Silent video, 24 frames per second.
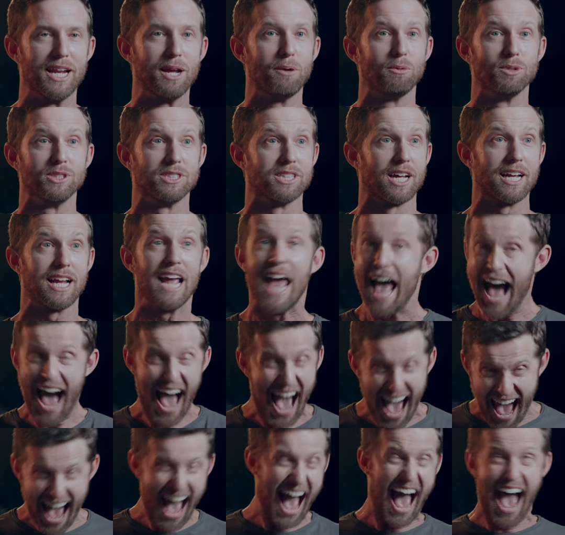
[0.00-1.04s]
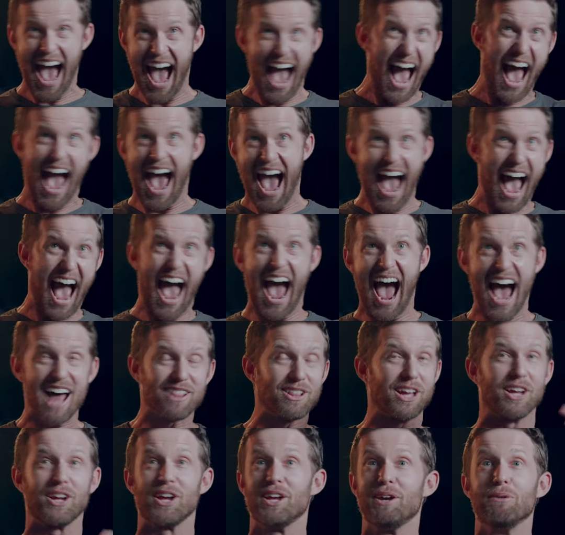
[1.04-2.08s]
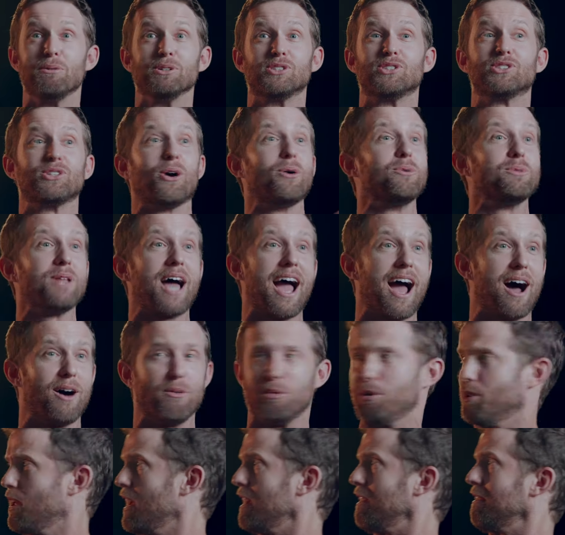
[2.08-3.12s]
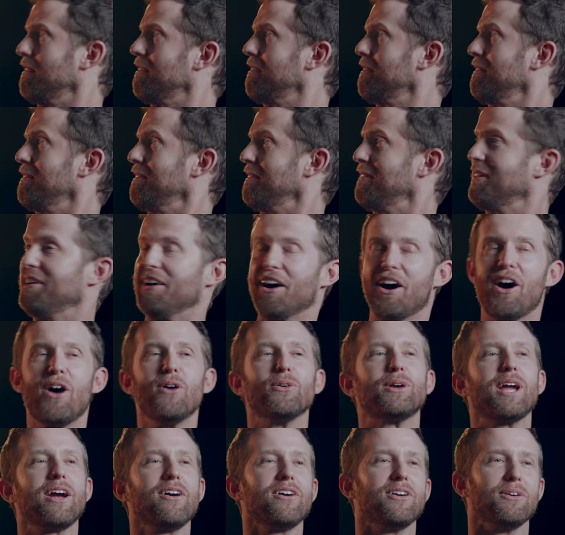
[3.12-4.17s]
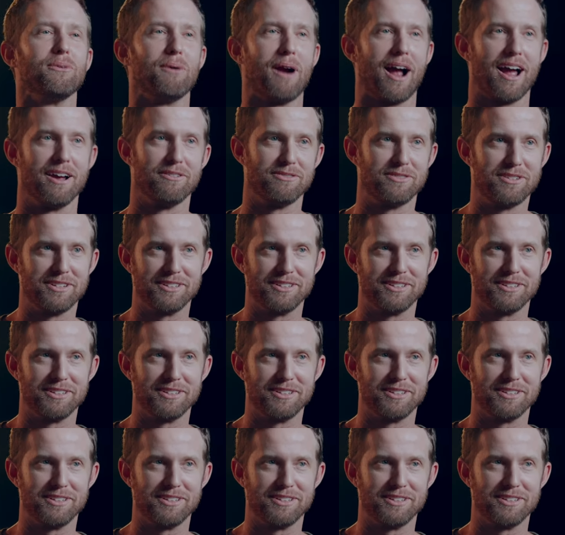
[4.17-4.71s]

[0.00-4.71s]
And it was like, dude, like it was so loud. We were like, oh, Garrett arrived.